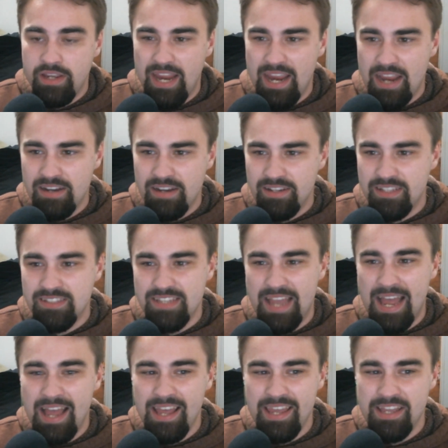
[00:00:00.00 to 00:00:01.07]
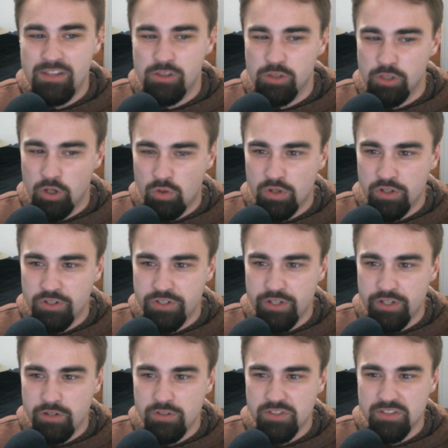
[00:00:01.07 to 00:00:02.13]
And it's at a lower
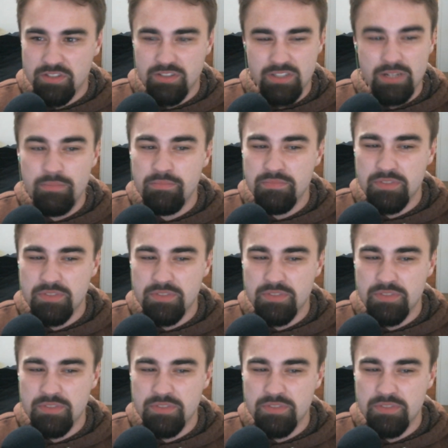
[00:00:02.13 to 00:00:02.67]
dose. Some